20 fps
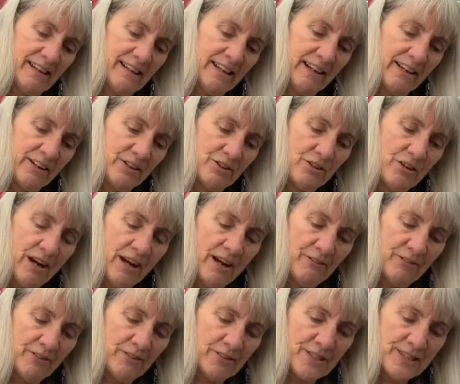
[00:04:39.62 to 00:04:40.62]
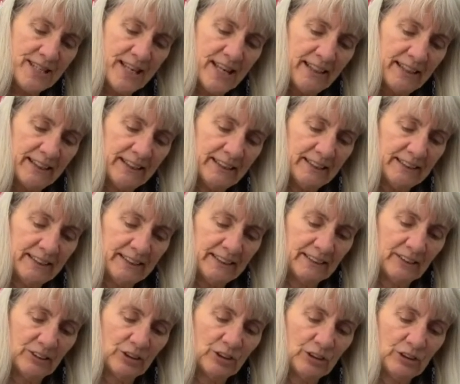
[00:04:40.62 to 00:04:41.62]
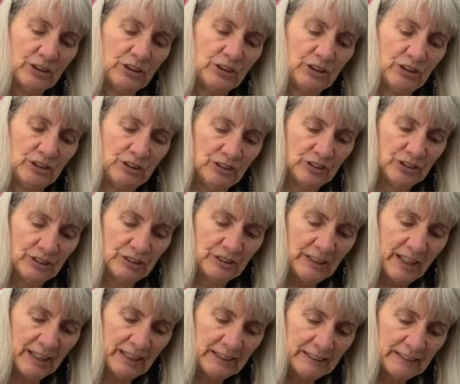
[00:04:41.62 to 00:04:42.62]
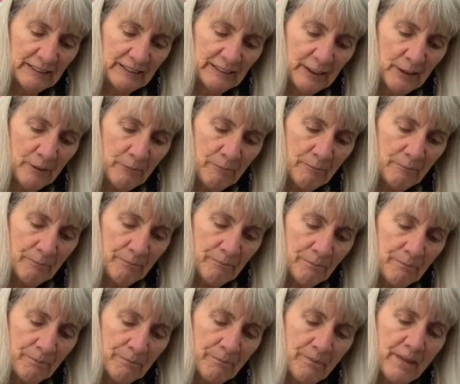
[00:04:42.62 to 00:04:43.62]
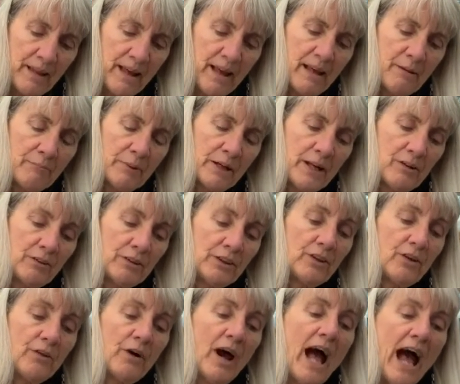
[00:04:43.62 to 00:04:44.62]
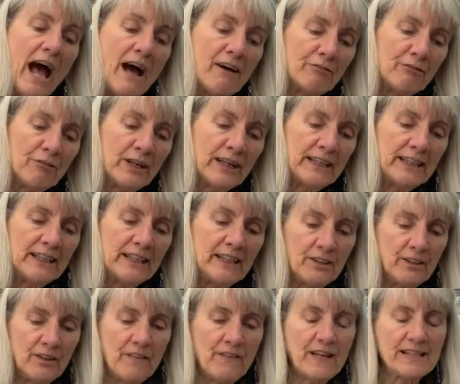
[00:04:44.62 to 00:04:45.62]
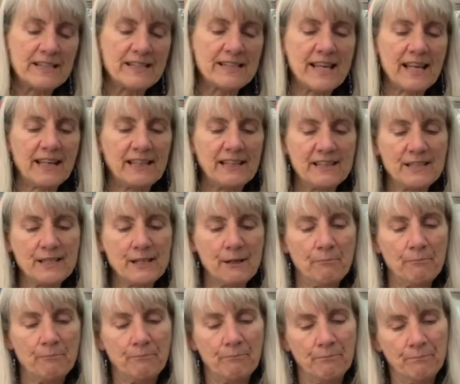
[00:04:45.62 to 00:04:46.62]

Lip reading: Let it dry for a second. Do the second dip. But I only go halfway in on that second dip.